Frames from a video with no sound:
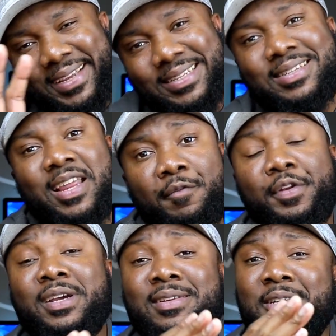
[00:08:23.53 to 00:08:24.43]
It's
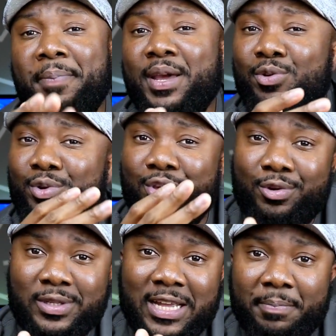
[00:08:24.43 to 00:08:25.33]
definitely going to depend on
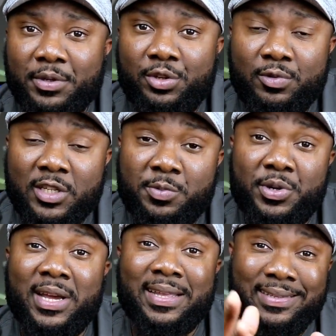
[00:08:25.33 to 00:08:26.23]
your type of usage,
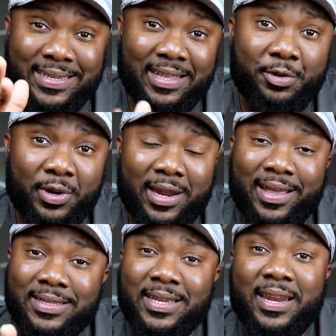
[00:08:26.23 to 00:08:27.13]
but I can tell you that
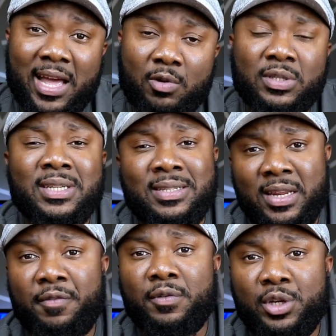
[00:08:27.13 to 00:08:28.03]
that 10 hours is
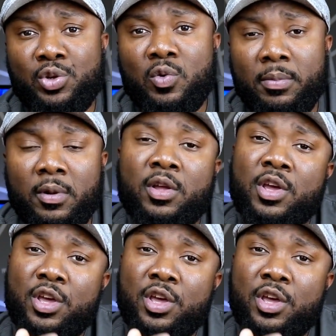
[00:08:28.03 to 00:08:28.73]
definitely doable.